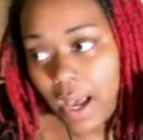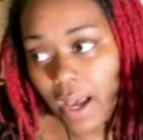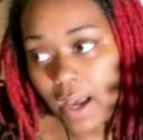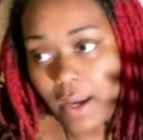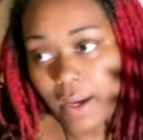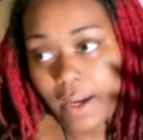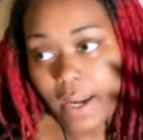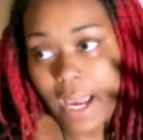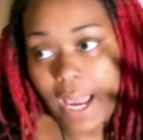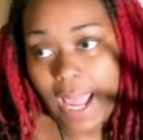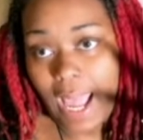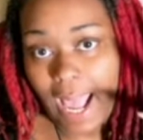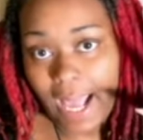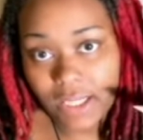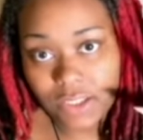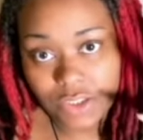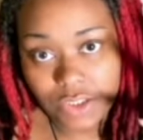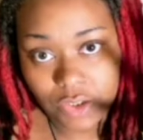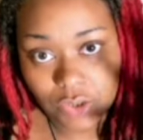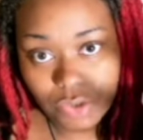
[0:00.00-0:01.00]
I
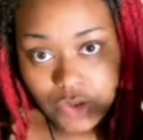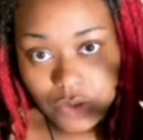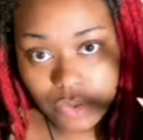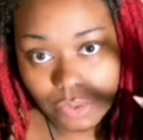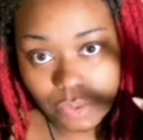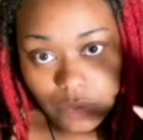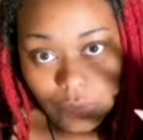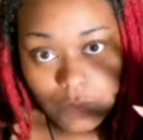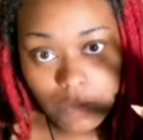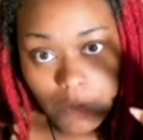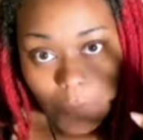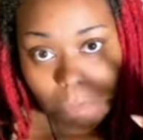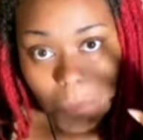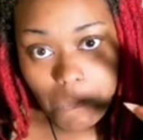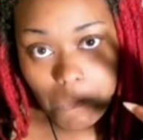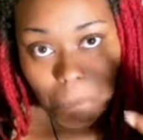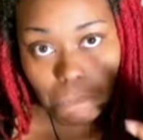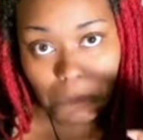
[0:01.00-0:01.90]
actually do.